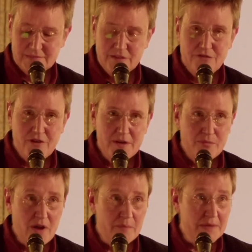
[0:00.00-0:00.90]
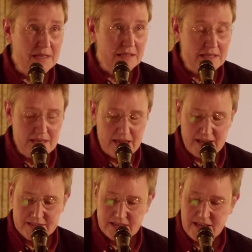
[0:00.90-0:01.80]
Fred brought me
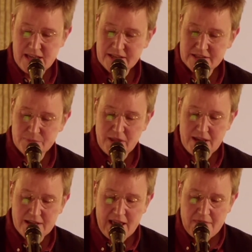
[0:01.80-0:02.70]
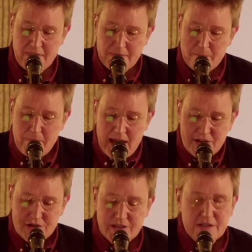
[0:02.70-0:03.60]
Kleenex, and he explained that the
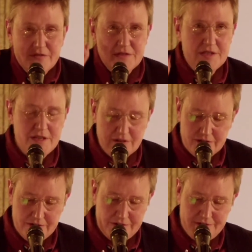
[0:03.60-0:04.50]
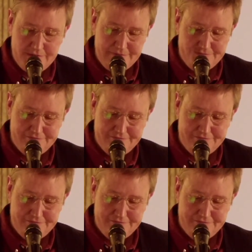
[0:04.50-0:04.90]
magic of tears